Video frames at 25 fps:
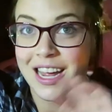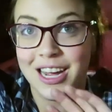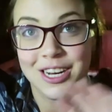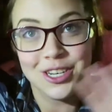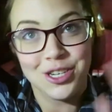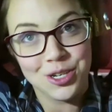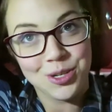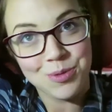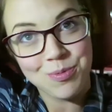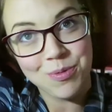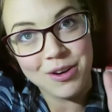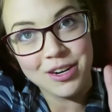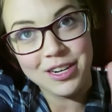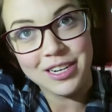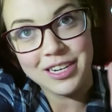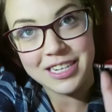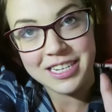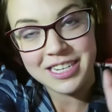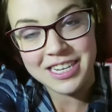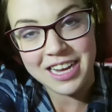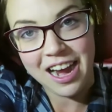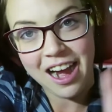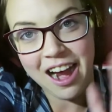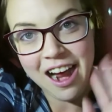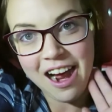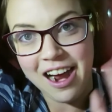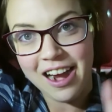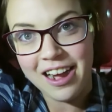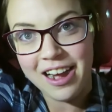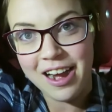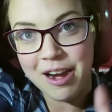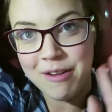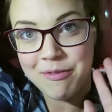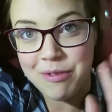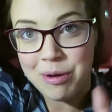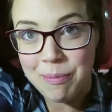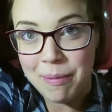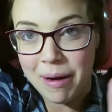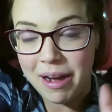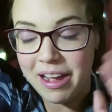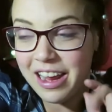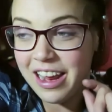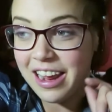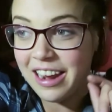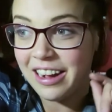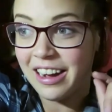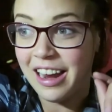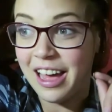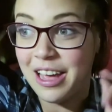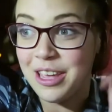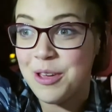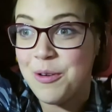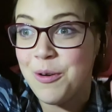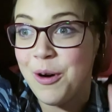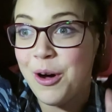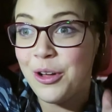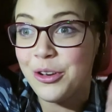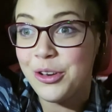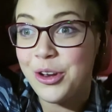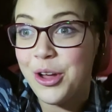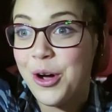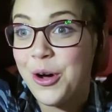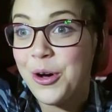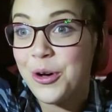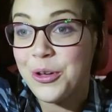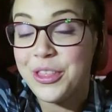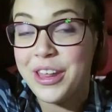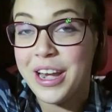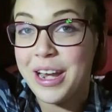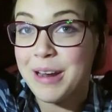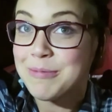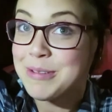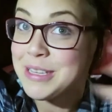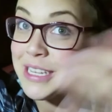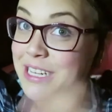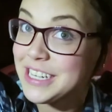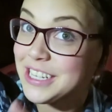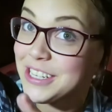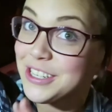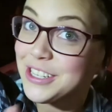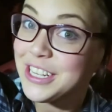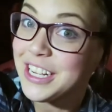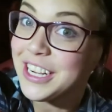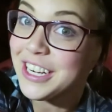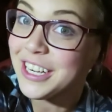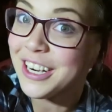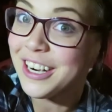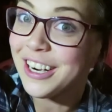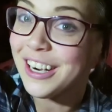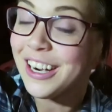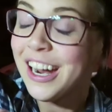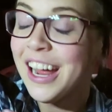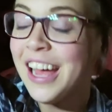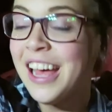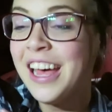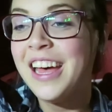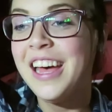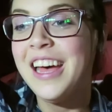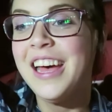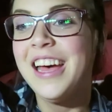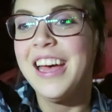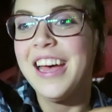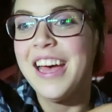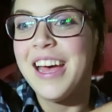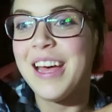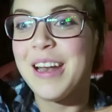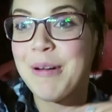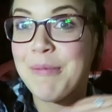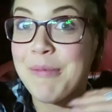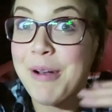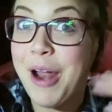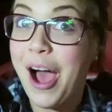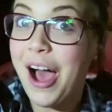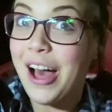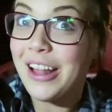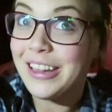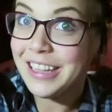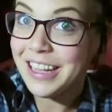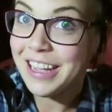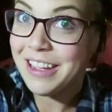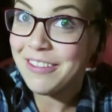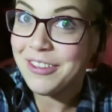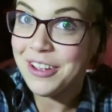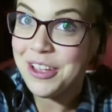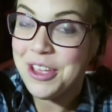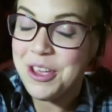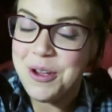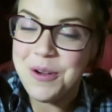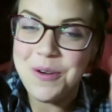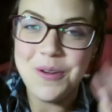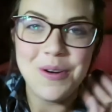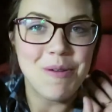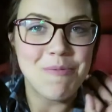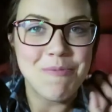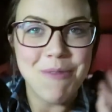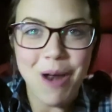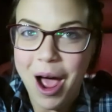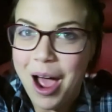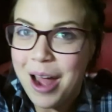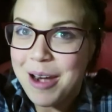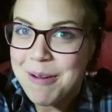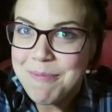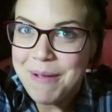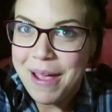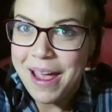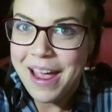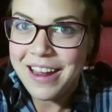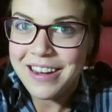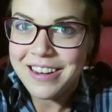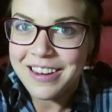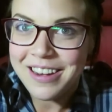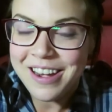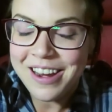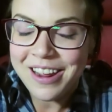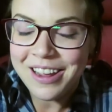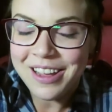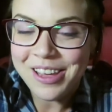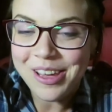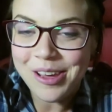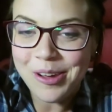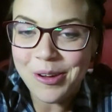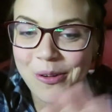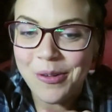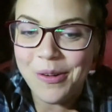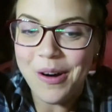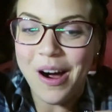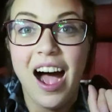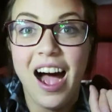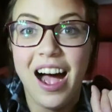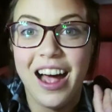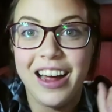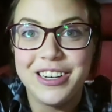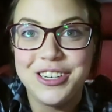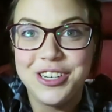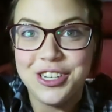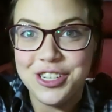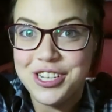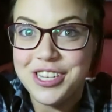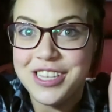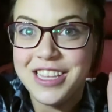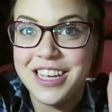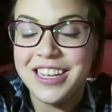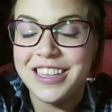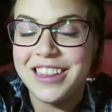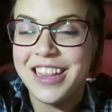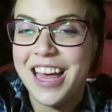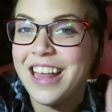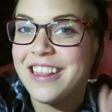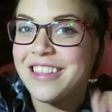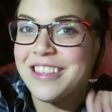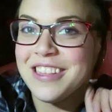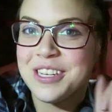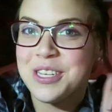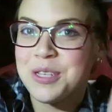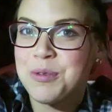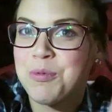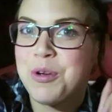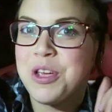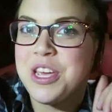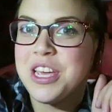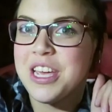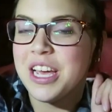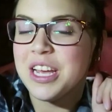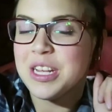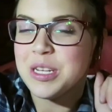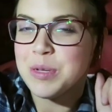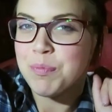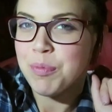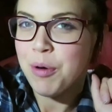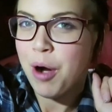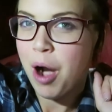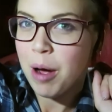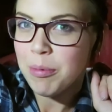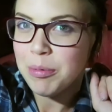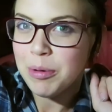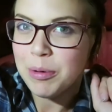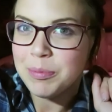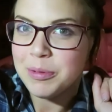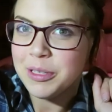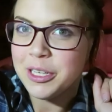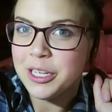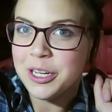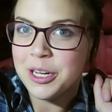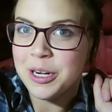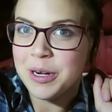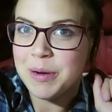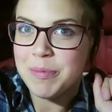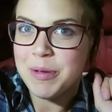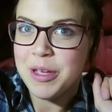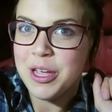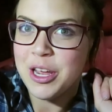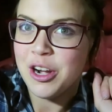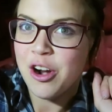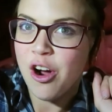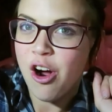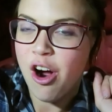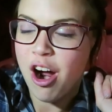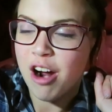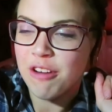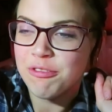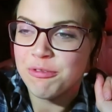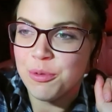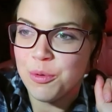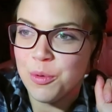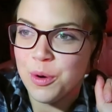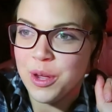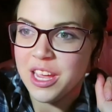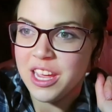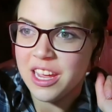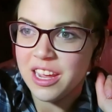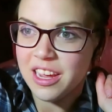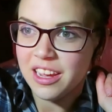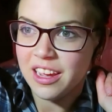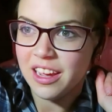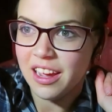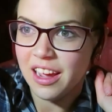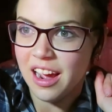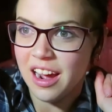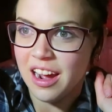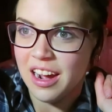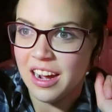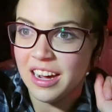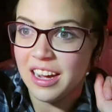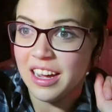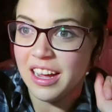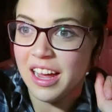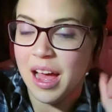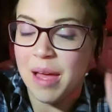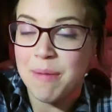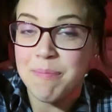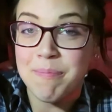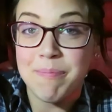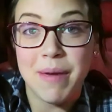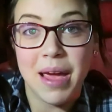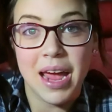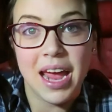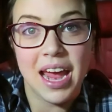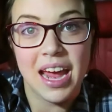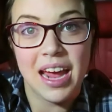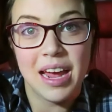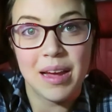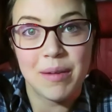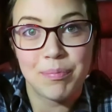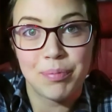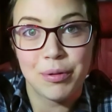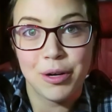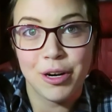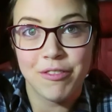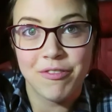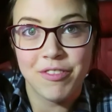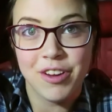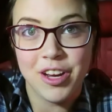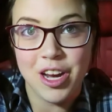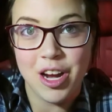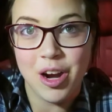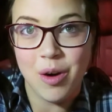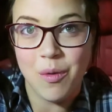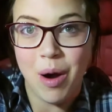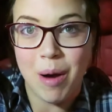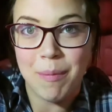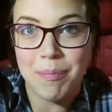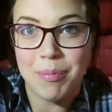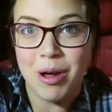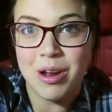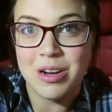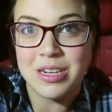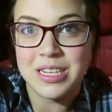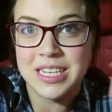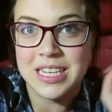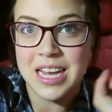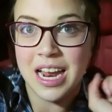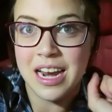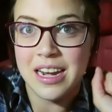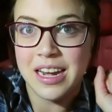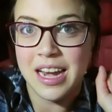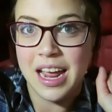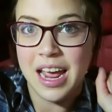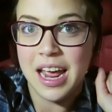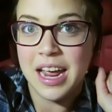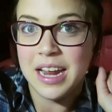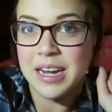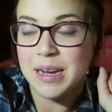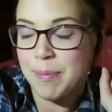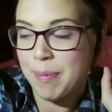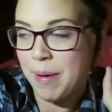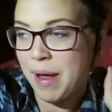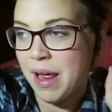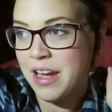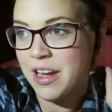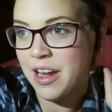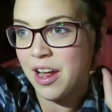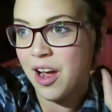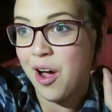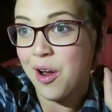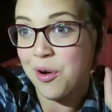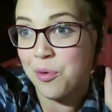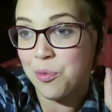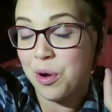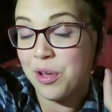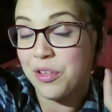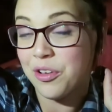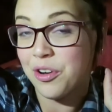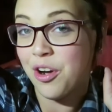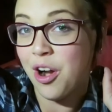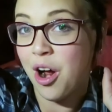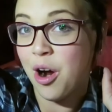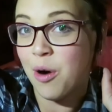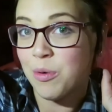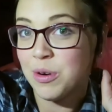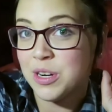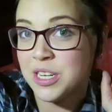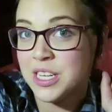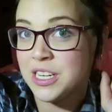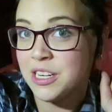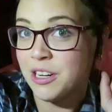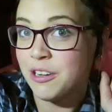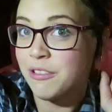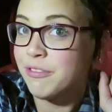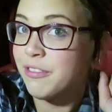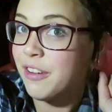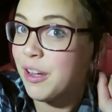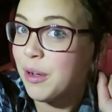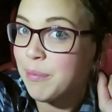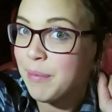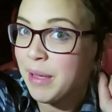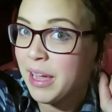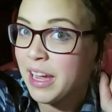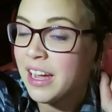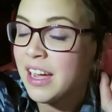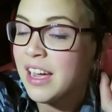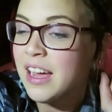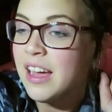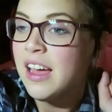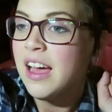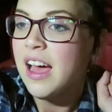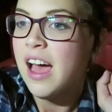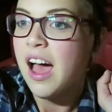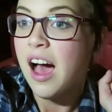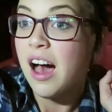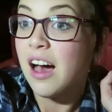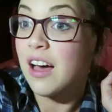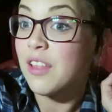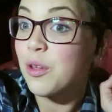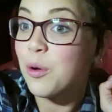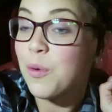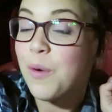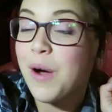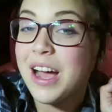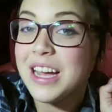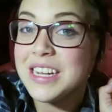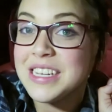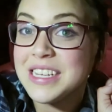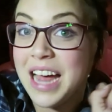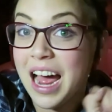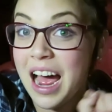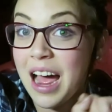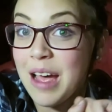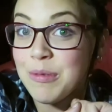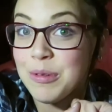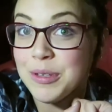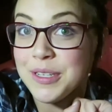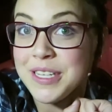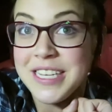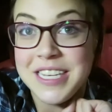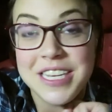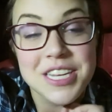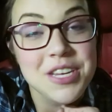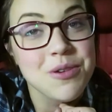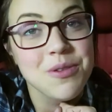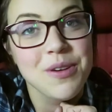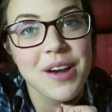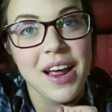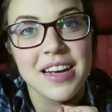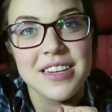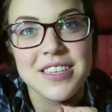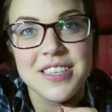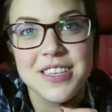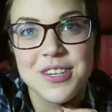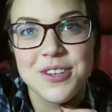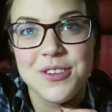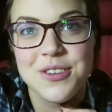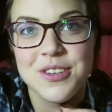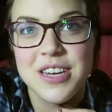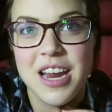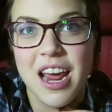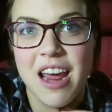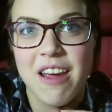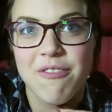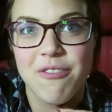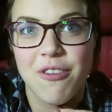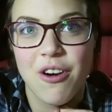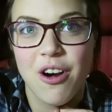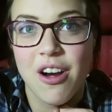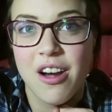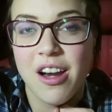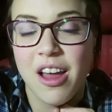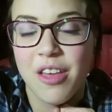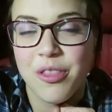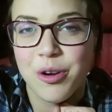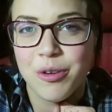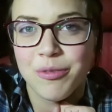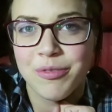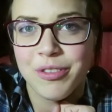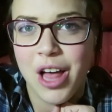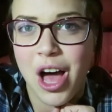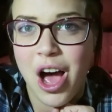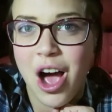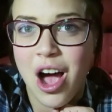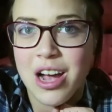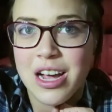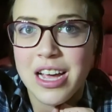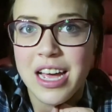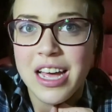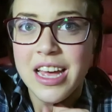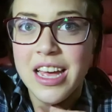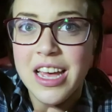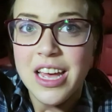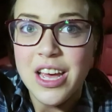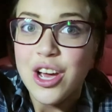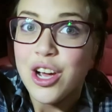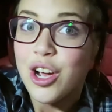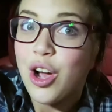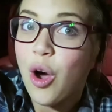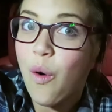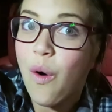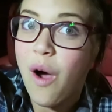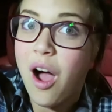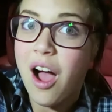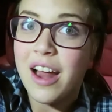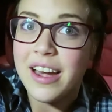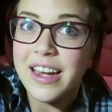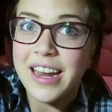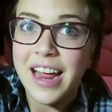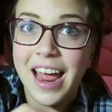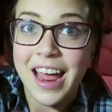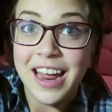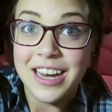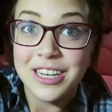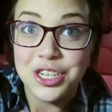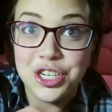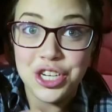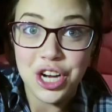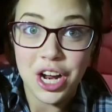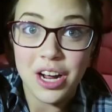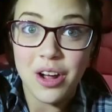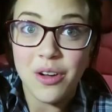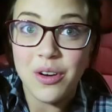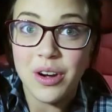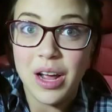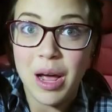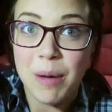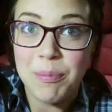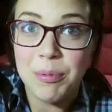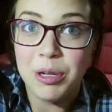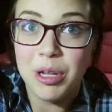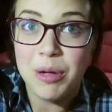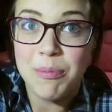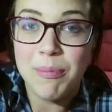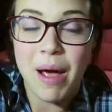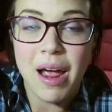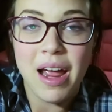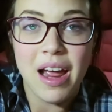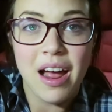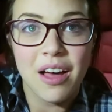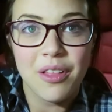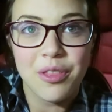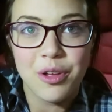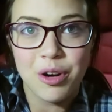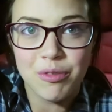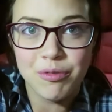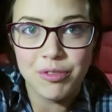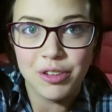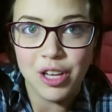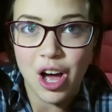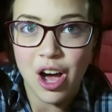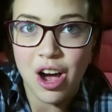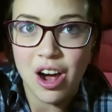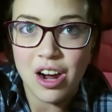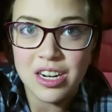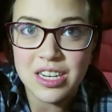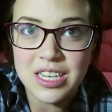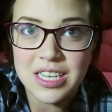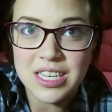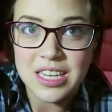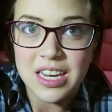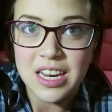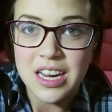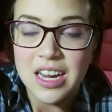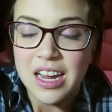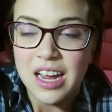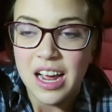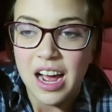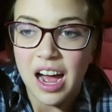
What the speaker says: I just wanted to say hi to everybody and let you all know that I'm still here and I'm not leaving you and I'm not abandoning you. I just think that this week is probably gonna be an off week. I may put a video up on Sunday depending on whether or not we're still filming. Otherwise, I will see you next Tuesday for another vlog. Go on and check out a couple of my other vlogs.